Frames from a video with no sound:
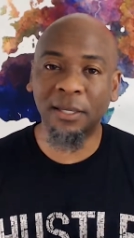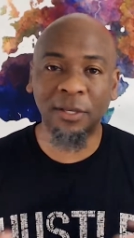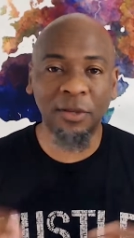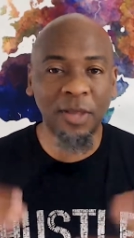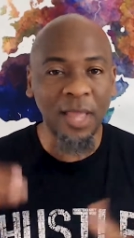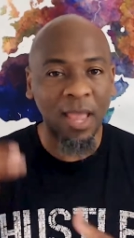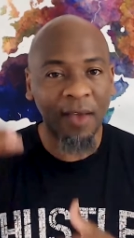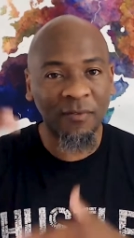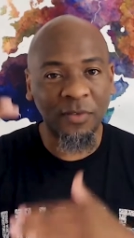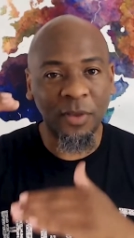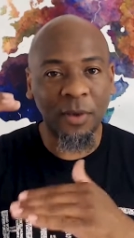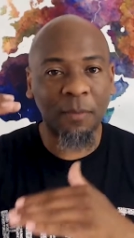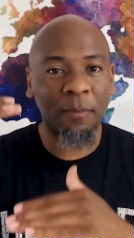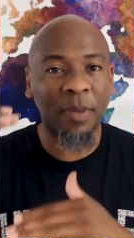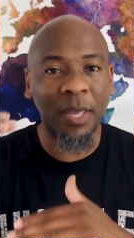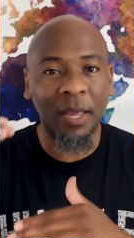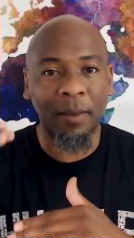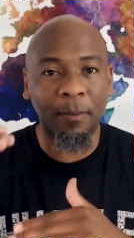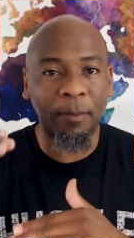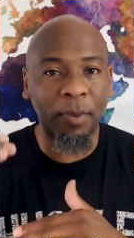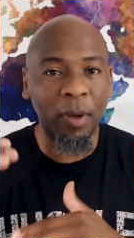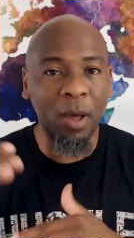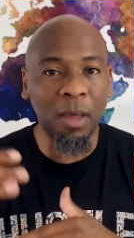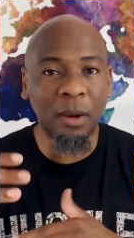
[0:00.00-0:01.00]
you have your
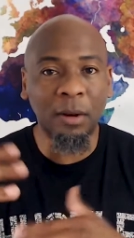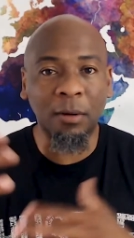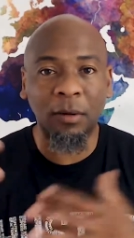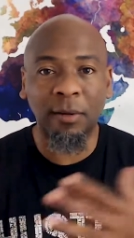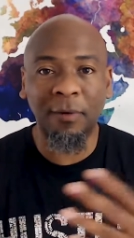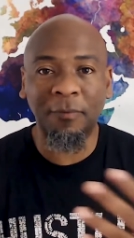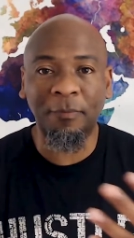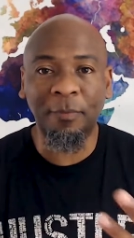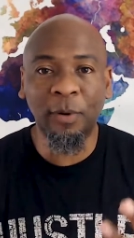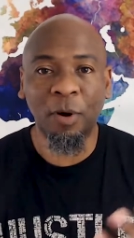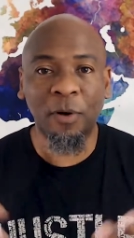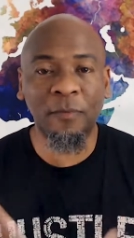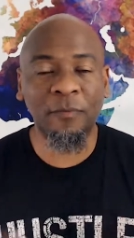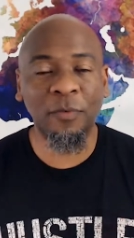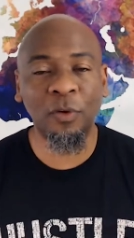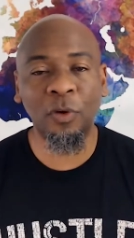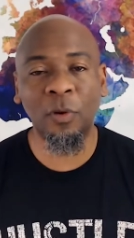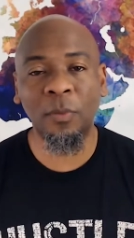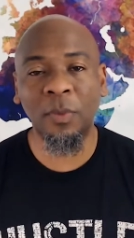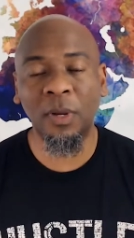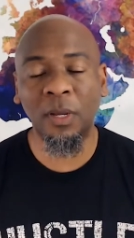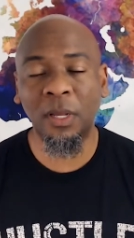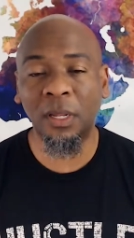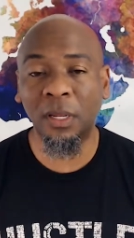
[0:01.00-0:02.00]
big bottle of
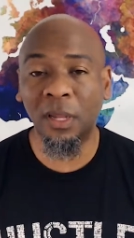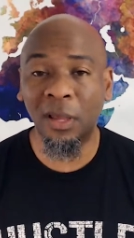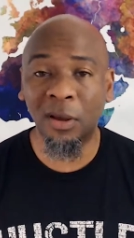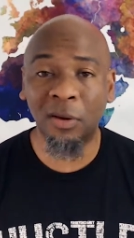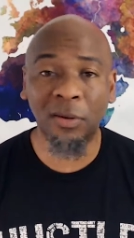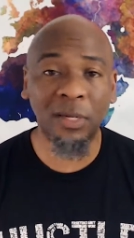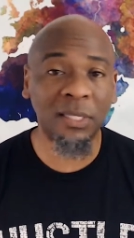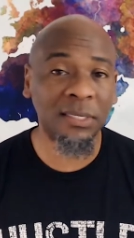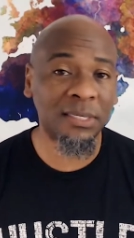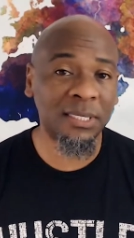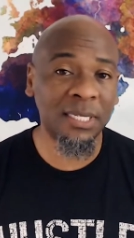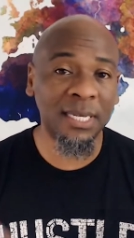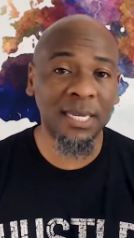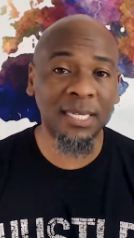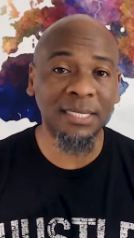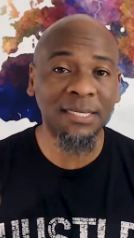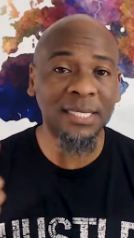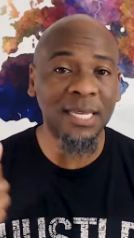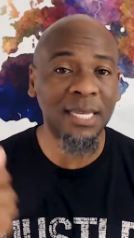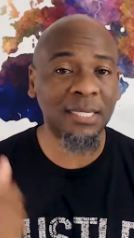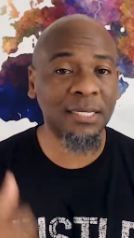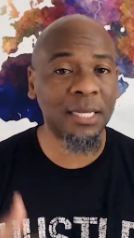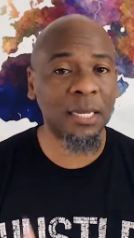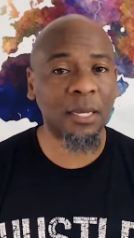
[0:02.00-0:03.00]
perfume or cologne and
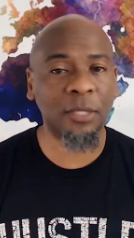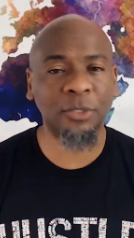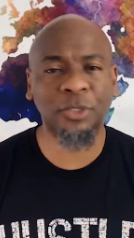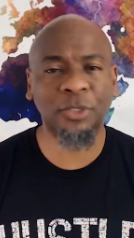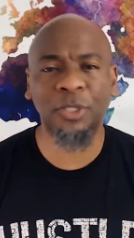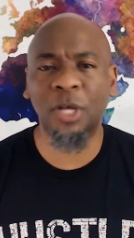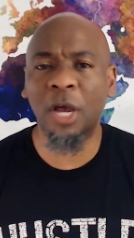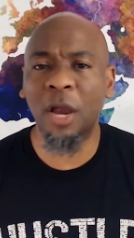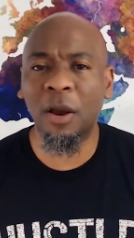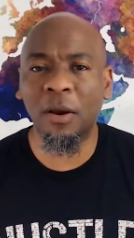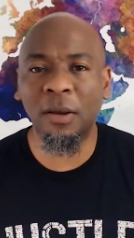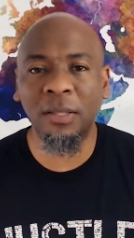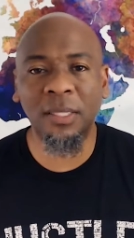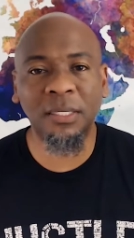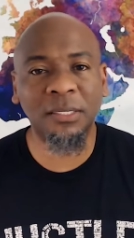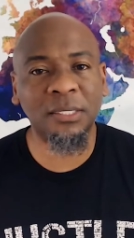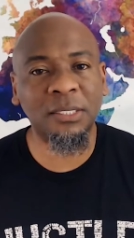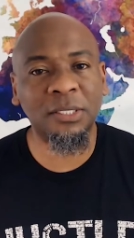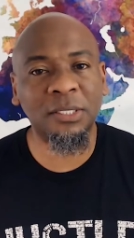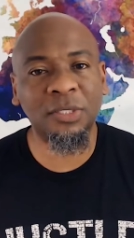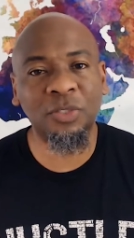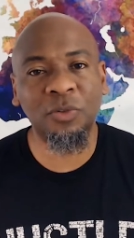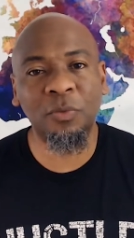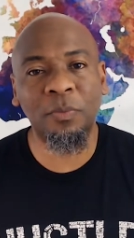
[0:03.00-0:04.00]
TSA is like, sorry, this
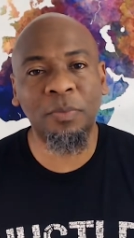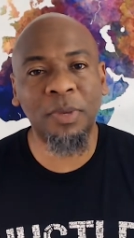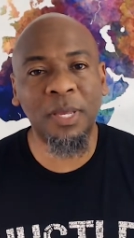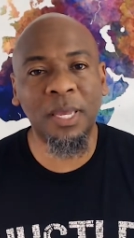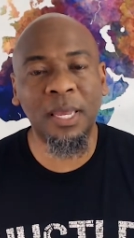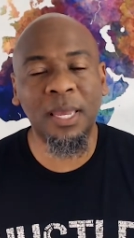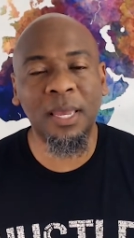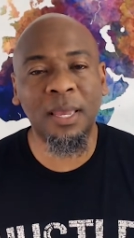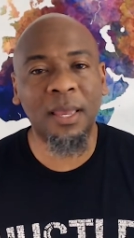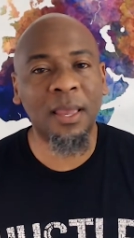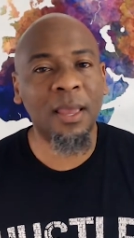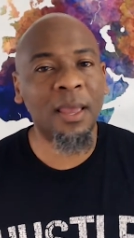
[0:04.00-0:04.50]
is too big,